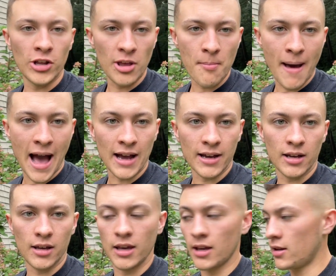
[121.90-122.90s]
them
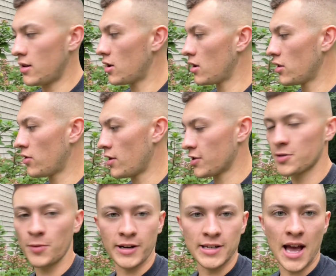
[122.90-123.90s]
back in the
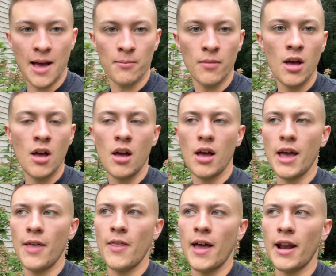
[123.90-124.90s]
springtime,
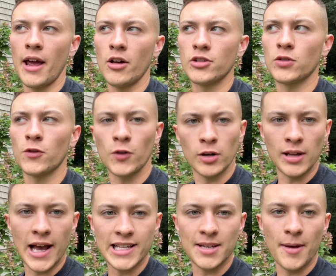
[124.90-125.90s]
and then I also
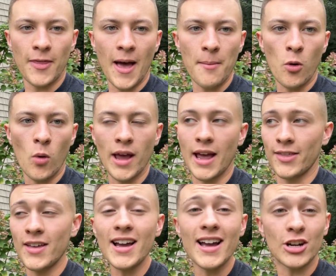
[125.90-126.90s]
fertilized them at that point. I
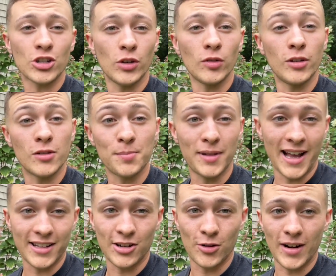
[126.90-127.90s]
think I actually only used
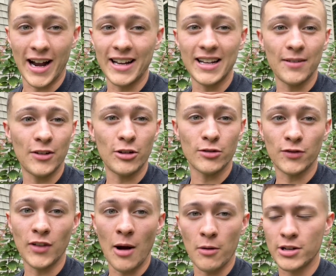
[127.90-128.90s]
plant tone. I didn't even use
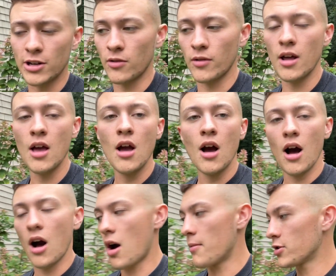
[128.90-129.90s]
flower tone.
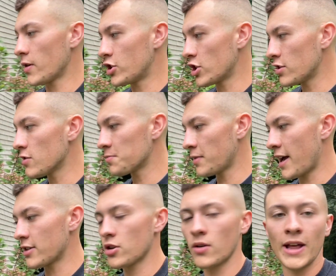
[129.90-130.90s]
So I just used
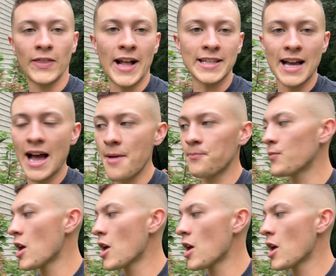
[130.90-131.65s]
plant tone at that time.